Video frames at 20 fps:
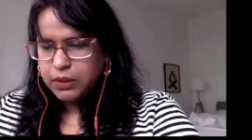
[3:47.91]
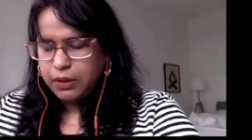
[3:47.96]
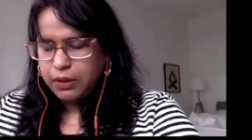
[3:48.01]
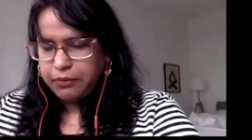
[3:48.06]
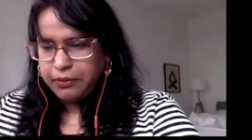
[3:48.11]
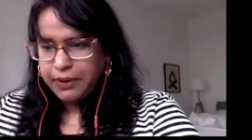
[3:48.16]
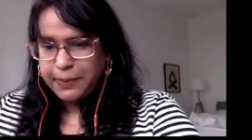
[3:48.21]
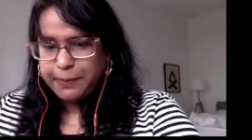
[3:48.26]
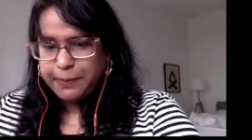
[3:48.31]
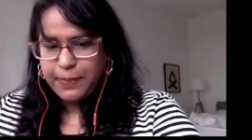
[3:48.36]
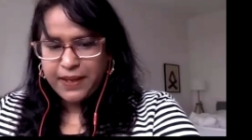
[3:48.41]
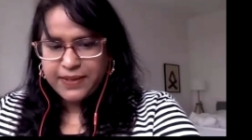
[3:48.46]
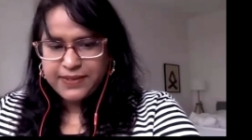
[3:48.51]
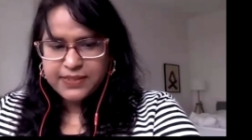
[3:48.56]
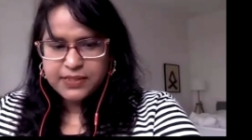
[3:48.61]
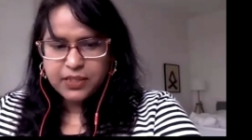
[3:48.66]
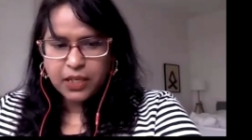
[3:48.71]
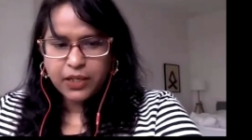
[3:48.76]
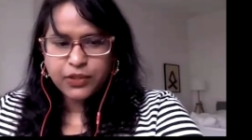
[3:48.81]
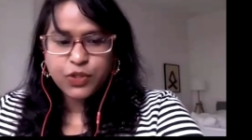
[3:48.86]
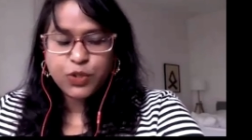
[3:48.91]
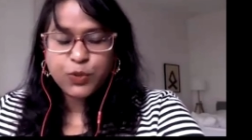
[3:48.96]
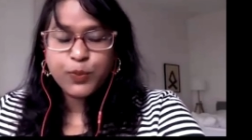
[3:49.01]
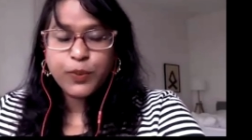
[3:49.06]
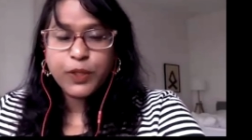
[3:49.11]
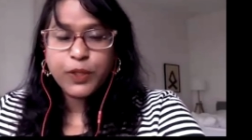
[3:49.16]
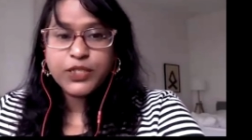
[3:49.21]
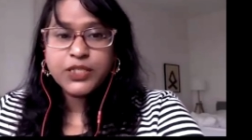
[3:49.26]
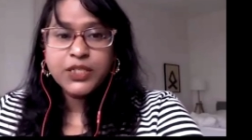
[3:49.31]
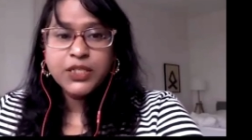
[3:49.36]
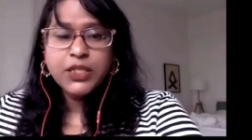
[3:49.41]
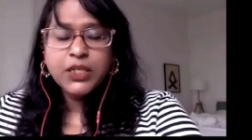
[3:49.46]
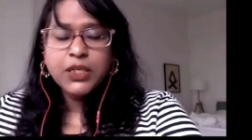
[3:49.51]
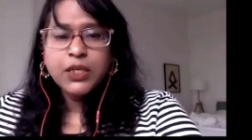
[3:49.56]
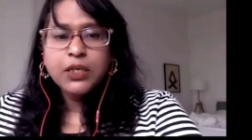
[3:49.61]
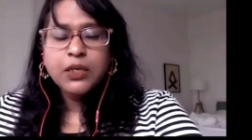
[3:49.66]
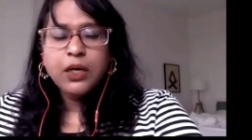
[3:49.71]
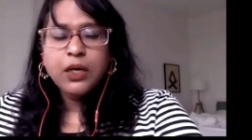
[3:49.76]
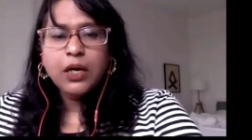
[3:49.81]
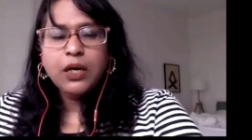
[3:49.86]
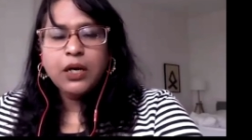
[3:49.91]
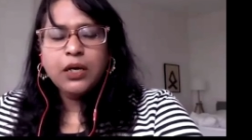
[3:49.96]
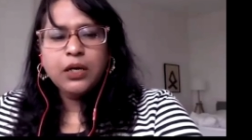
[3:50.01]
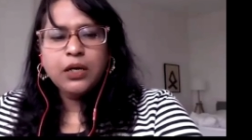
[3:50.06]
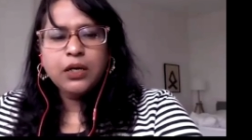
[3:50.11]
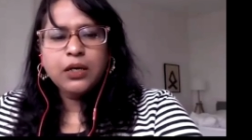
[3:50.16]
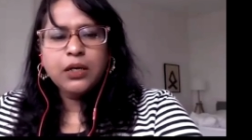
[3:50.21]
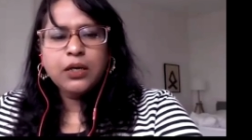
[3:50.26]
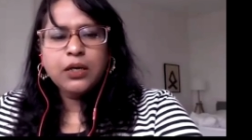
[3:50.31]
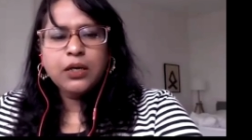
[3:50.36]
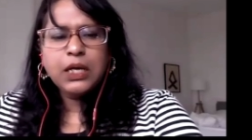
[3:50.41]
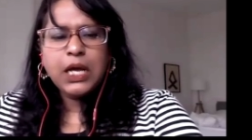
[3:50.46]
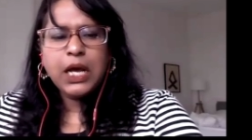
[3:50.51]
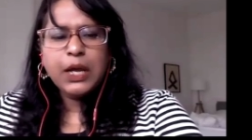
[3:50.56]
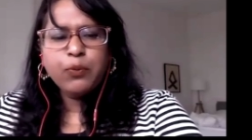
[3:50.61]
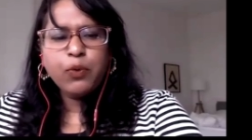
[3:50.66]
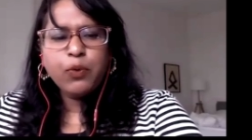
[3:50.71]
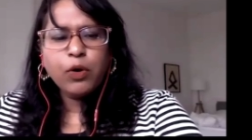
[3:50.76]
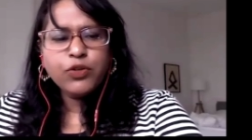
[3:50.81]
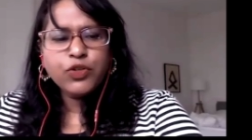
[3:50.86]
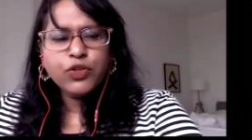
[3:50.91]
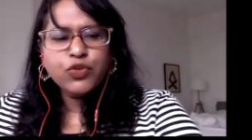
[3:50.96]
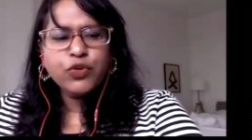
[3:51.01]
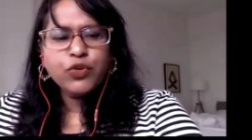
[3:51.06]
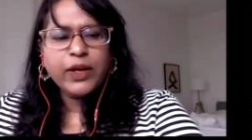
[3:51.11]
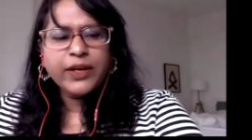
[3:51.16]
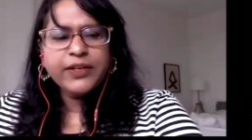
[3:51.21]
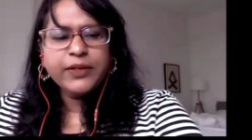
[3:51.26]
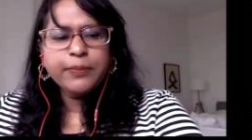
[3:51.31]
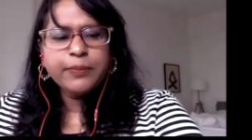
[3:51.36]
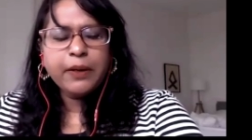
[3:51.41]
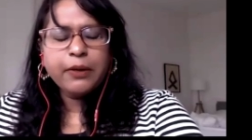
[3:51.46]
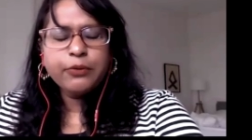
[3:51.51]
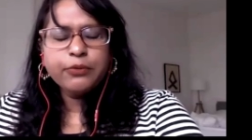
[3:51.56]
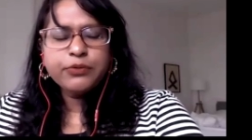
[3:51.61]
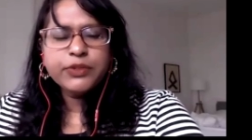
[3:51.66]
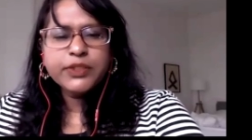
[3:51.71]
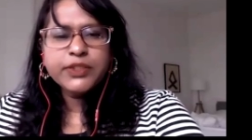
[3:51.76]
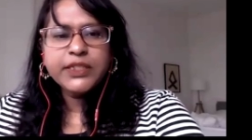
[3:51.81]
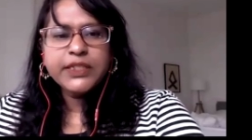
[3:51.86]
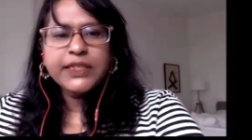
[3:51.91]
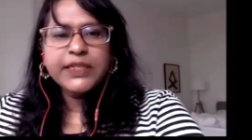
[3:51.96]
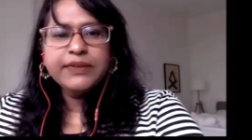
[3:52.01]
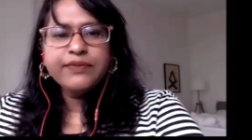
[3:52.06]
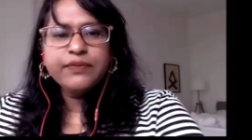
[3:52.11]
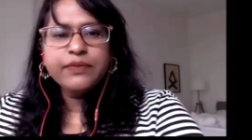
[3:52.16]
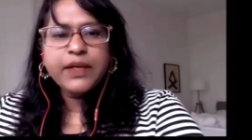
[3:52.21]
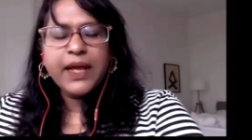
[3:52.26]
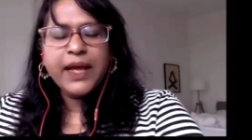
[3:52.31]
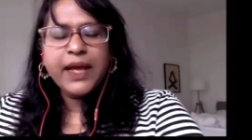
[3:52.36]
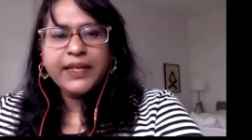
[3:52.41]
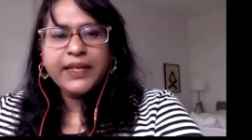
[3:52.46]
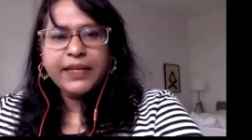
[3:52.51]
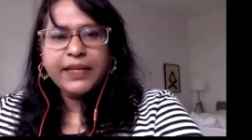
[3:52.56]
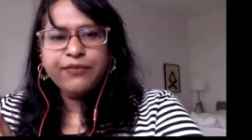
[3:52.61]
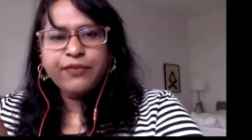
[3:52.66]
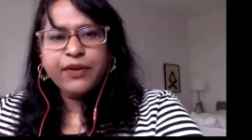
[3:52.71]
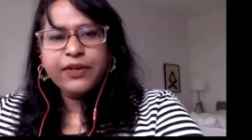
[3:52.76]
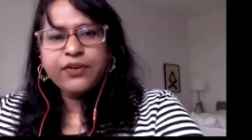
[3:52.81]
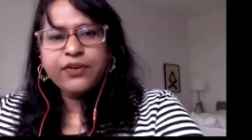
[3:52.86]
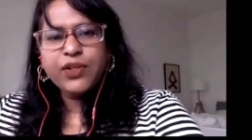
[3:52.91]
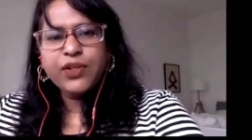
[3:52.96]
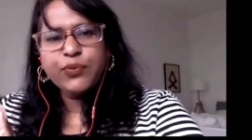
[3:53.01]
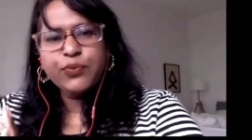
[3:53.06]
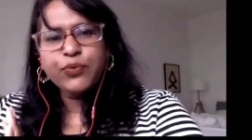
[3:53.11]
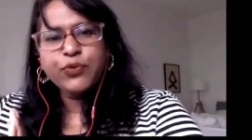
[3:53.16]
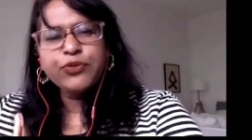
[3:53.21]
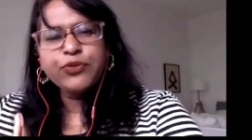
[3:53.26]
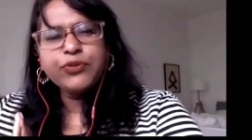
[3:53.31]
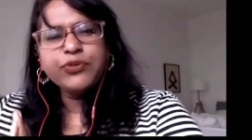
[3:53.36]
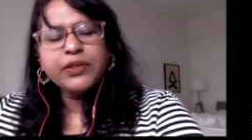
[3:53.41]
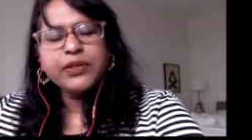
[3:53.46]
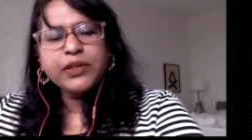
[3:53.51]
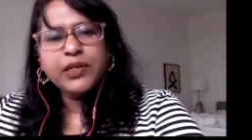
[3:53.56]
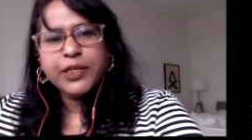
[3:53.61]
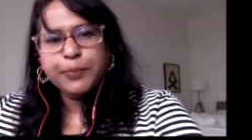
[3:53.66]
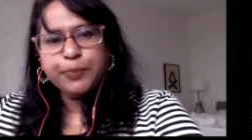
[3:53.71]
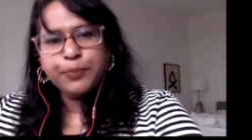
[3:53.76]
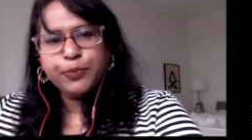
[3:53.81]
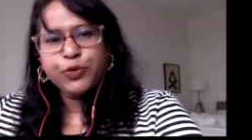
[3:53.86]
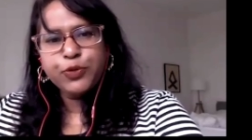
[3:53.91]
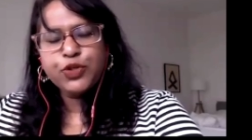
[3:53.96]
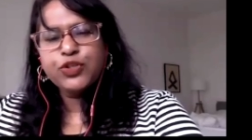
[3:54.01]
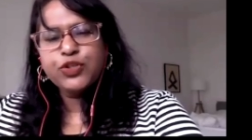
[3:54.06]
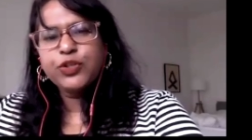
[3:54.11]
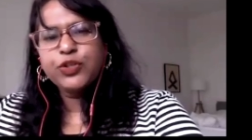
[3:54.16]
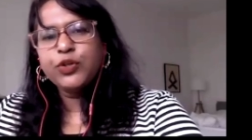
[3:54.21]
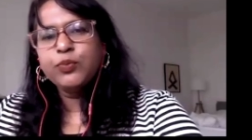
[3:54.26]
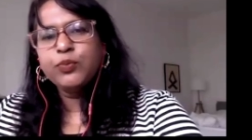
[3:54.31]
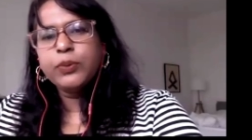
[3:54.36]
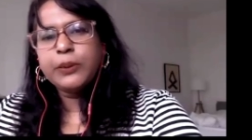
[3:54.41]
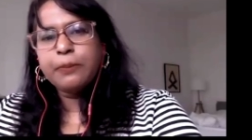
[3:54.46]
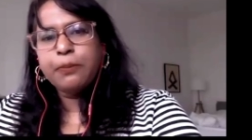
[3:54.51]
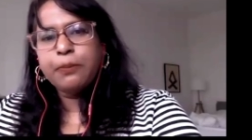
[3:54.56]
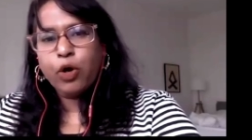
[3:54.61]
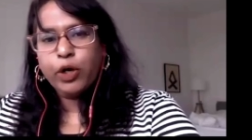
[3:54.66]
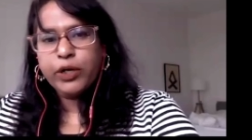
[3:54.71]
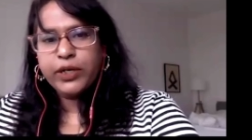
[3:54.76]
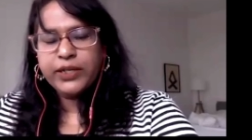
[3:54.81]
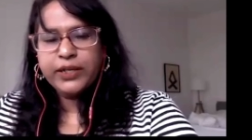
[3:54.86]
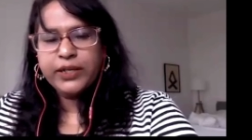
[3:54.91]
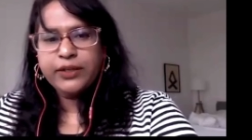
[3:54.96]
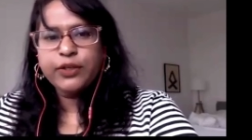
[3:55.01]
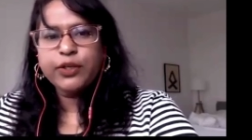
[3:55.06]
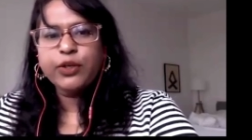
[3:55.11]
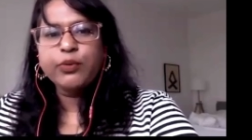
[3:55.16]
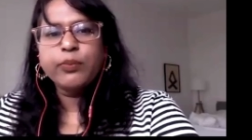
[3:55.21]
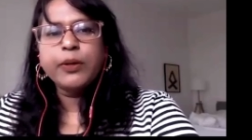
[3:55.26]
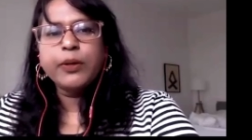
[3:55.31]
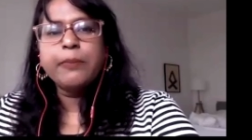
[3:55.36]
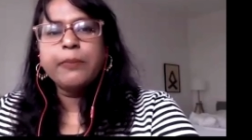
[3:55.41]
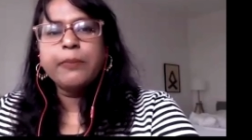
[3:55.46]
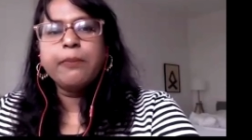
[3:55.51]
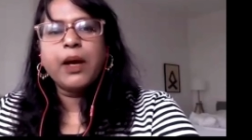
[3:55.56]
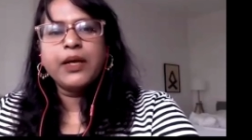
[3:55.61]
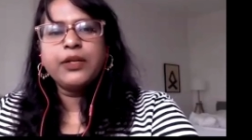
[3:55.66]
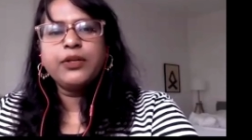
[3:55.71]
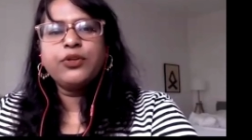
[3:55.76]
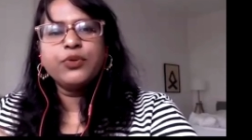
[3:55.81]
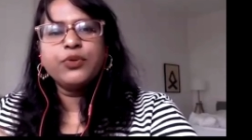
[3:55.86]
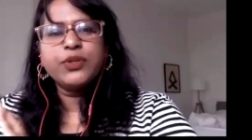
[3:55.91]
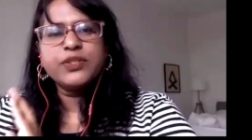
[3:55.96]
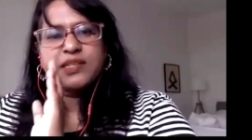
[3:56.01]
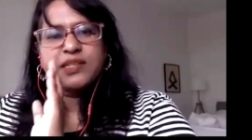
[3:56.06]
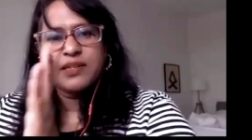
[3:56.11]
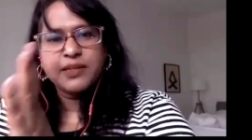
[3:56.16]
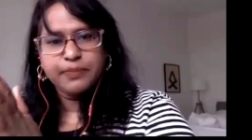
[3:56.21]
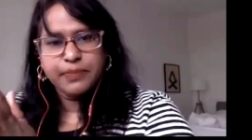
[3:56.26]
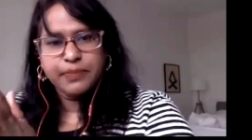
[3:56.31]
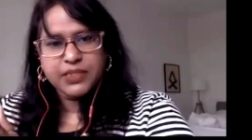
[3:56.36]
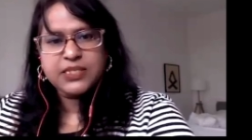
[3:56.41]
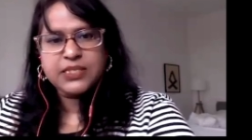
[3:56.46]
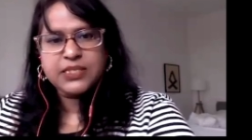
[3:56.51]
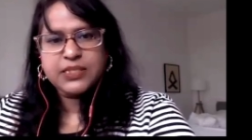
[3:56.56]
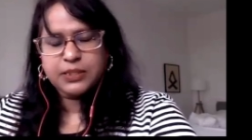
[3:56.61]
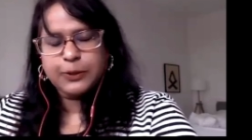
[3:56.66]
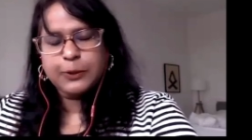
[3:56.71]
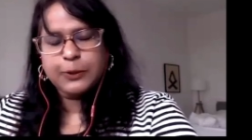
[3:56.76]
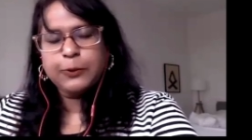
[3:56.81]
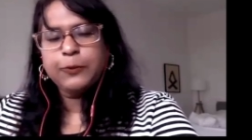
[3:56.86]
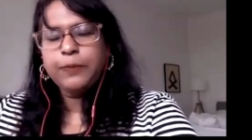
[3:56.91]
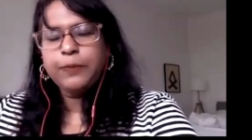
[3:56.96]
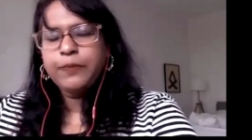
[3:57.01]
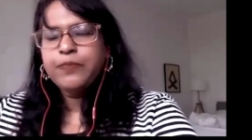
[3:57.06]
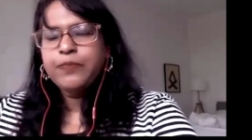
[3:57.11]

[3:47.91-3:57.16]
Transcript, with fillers: rape as such, but uh, I wanted to write about an, an event that would really push the human body and the human mind to its limits, you know,